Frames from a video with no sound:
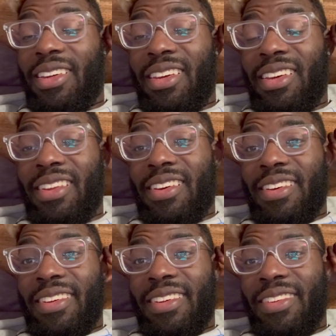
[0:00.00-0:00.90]
and
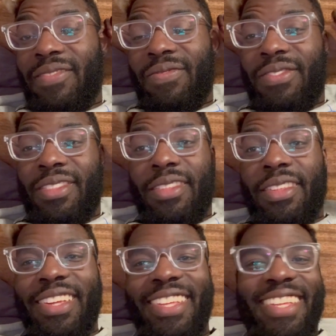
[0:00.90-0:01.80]

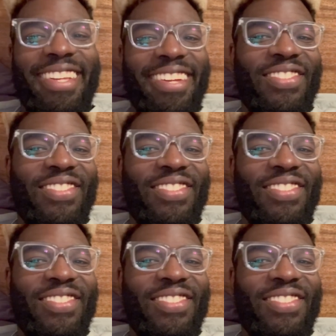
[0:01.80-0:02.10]
I'm